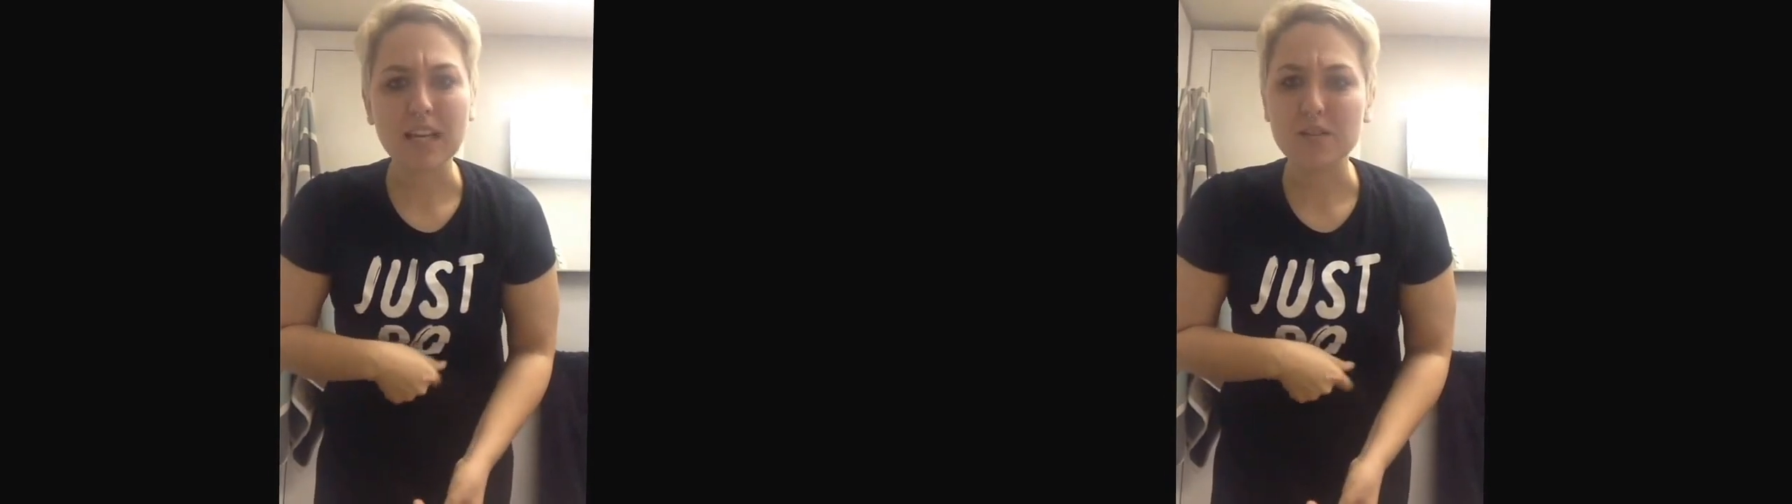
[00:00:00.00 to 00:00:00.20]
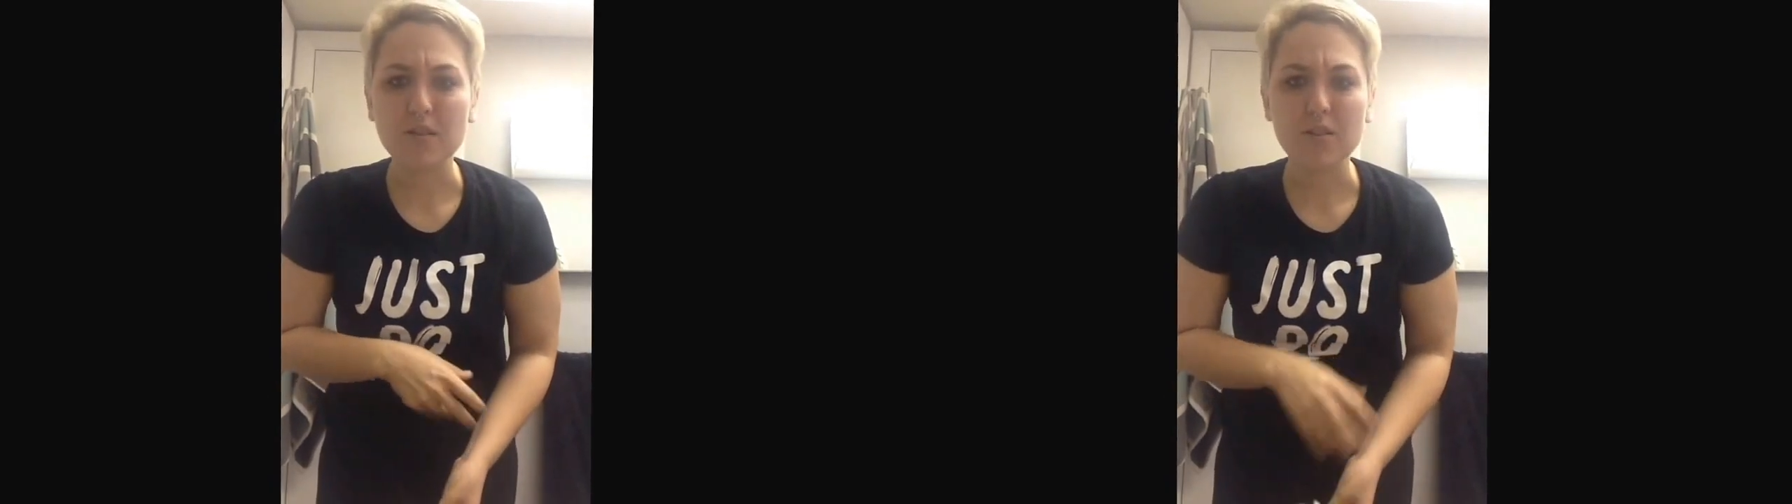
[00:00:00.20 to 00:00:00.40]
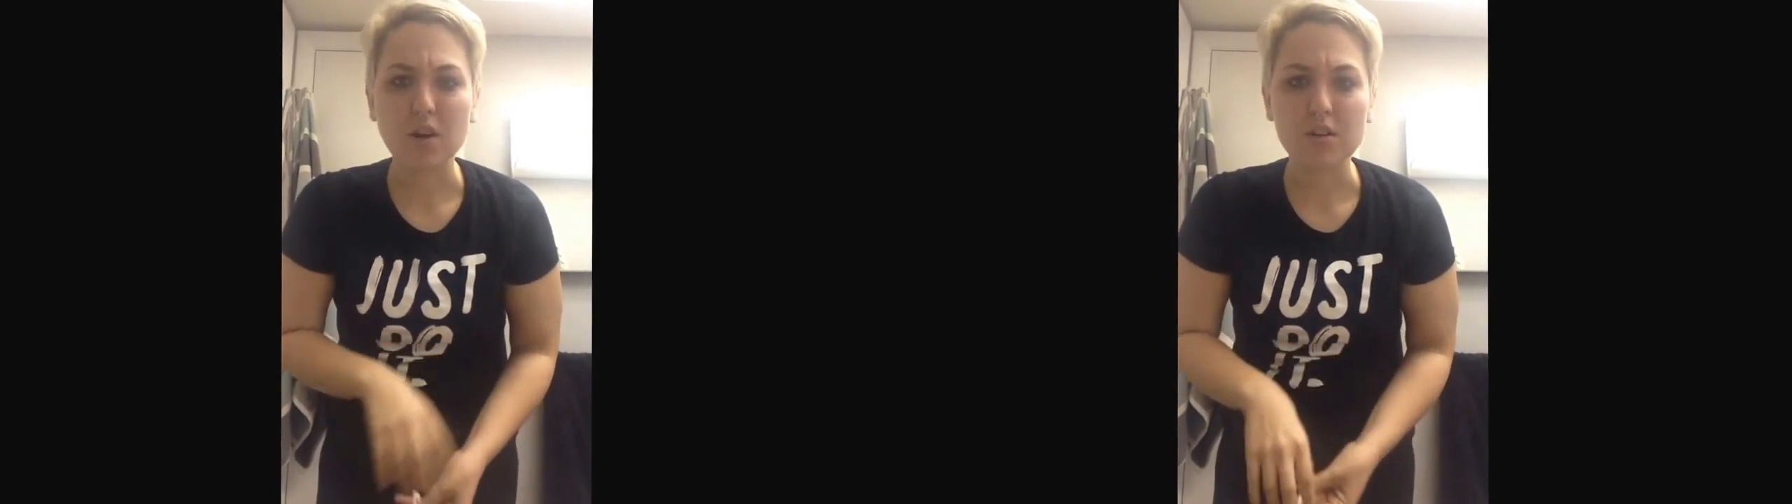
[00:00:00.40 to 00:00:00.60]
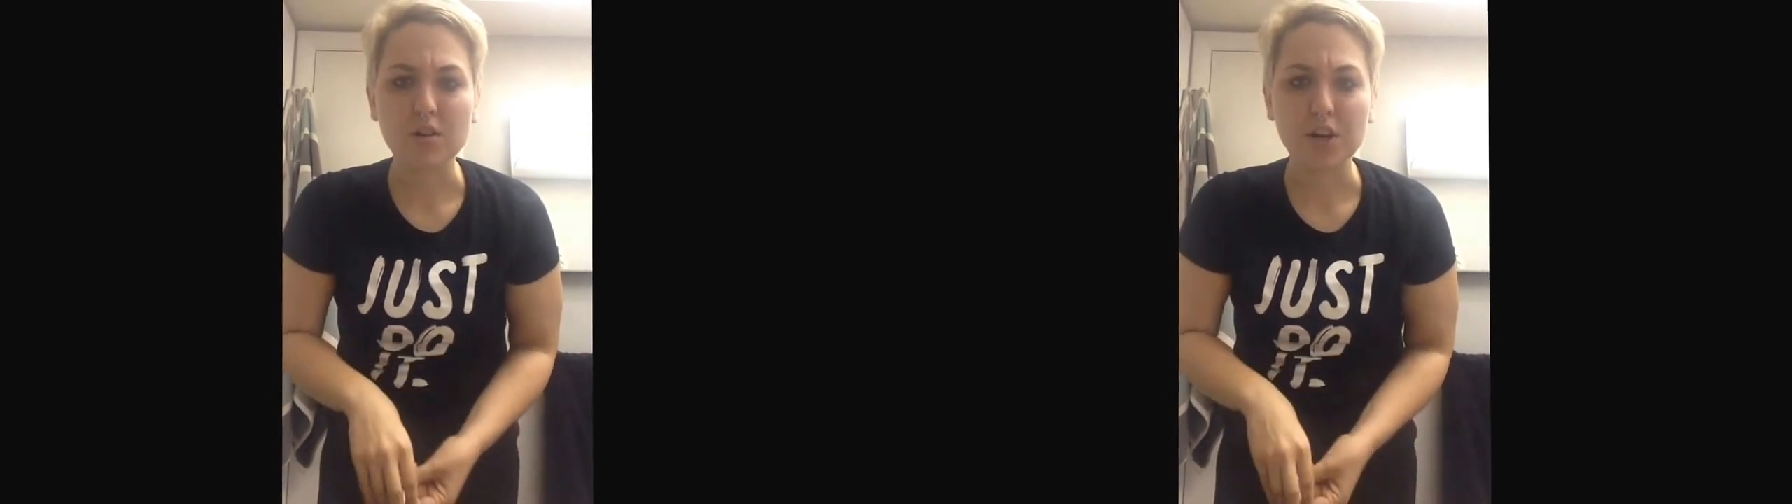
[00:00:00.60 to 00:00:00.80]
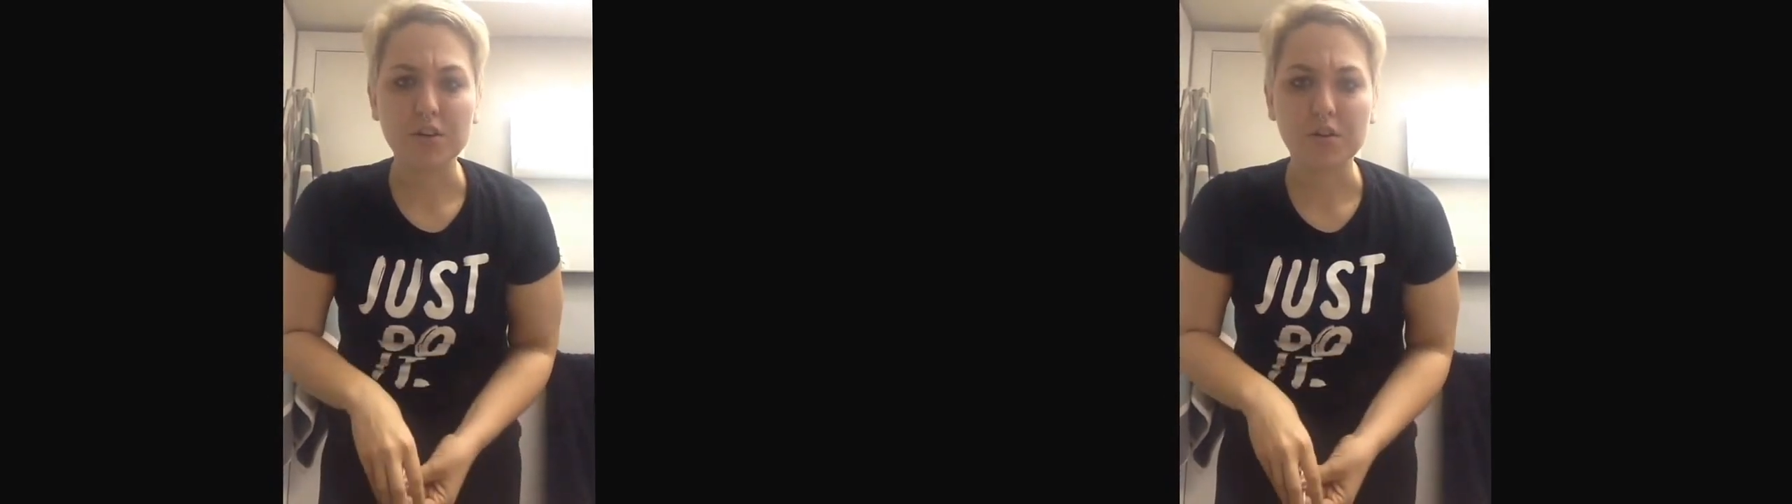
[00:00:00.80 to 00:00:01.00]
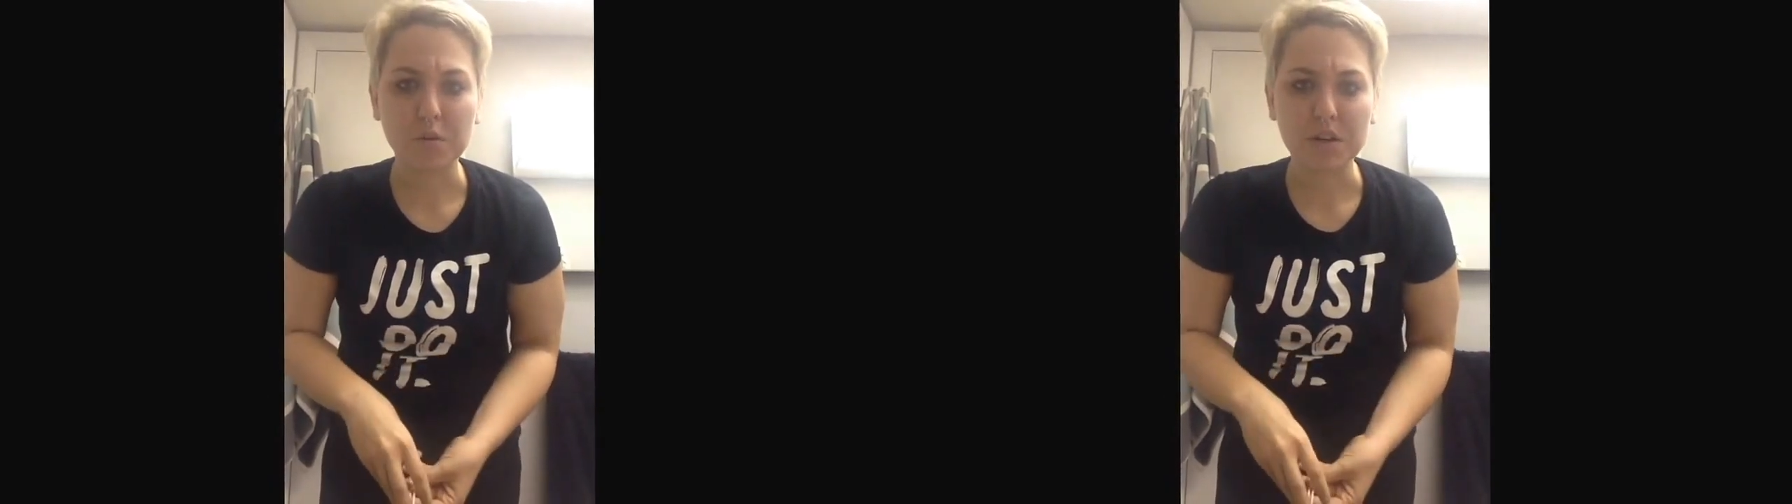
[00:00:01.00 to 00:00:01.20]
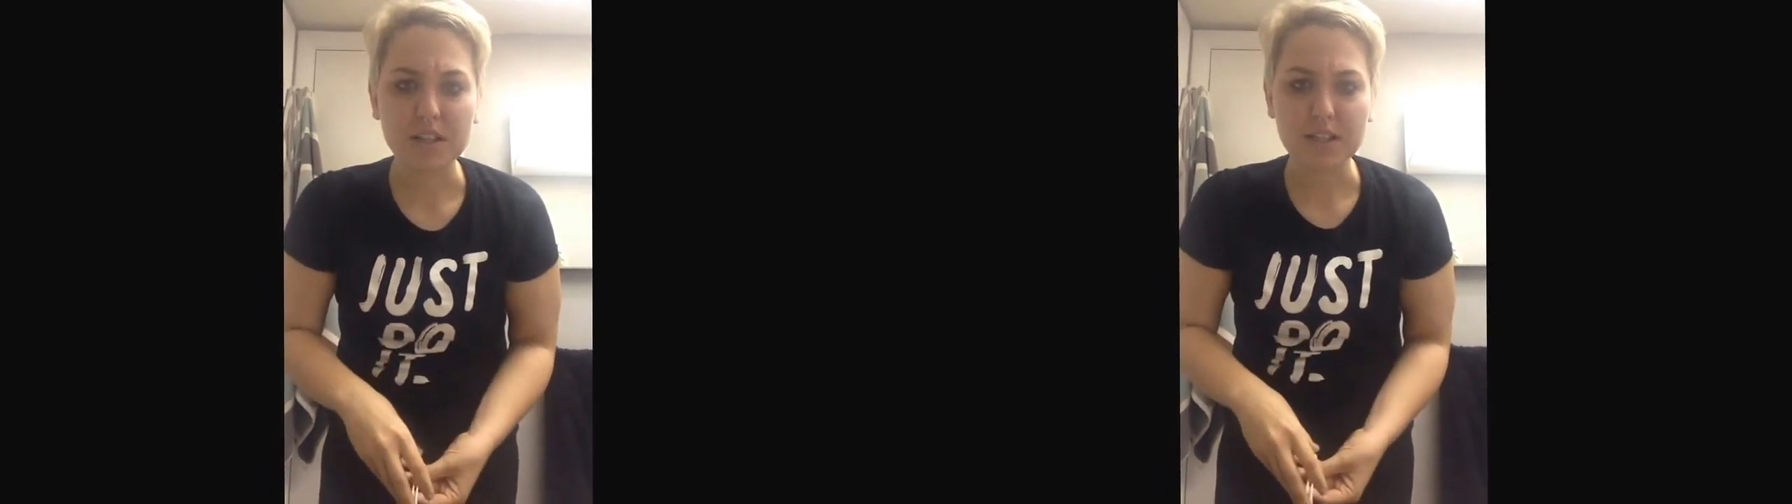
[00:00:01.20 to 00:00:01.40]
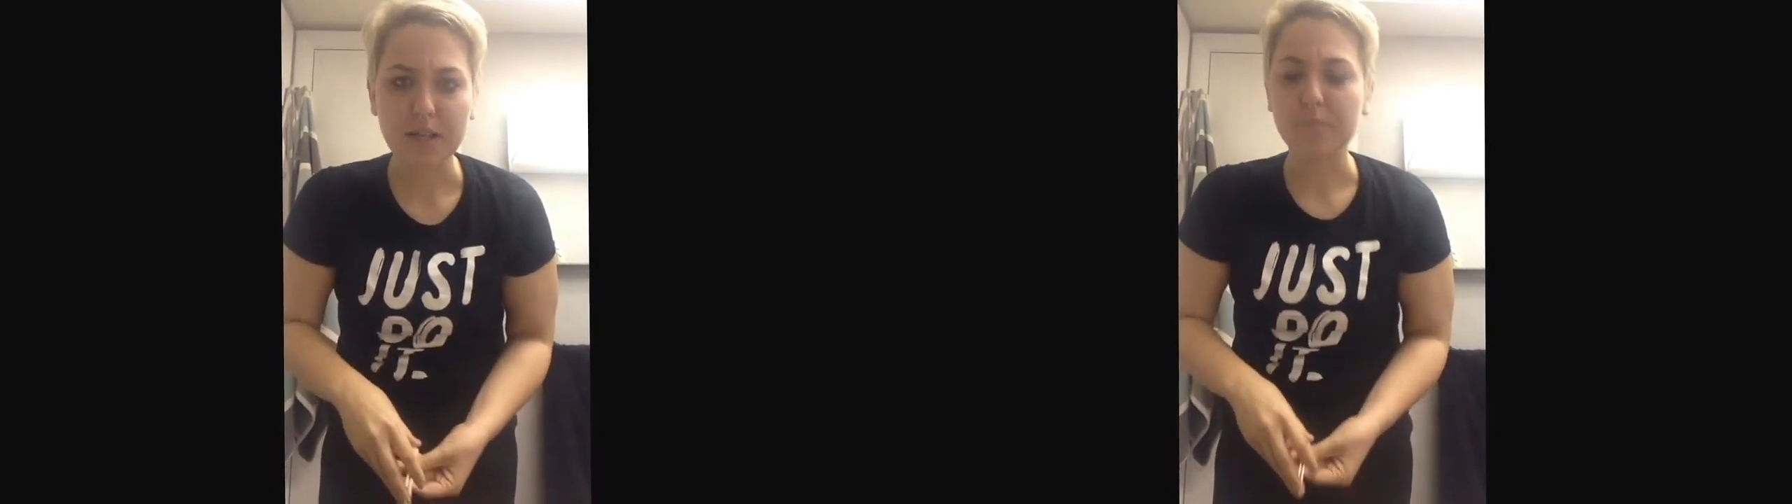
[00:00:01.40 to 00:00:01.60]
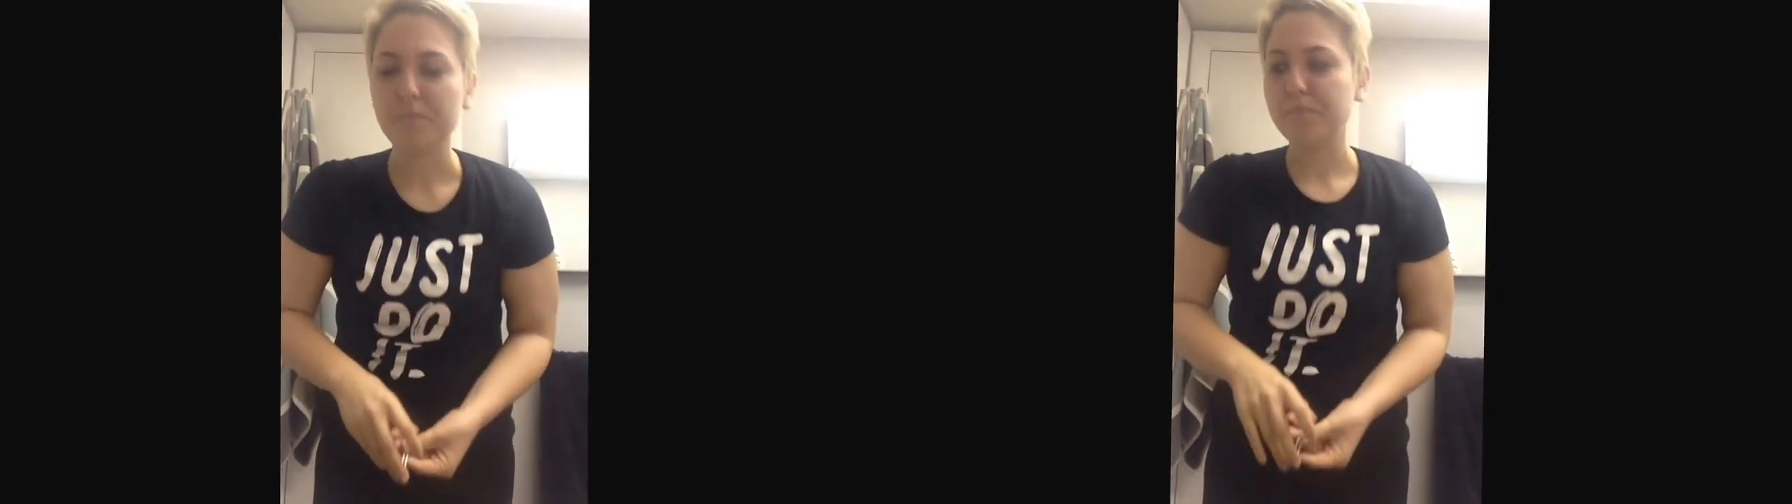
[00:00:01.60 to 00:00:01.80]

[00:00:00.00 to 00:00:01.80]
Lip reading: I had to go to the doctor. I couldn't go to work that day.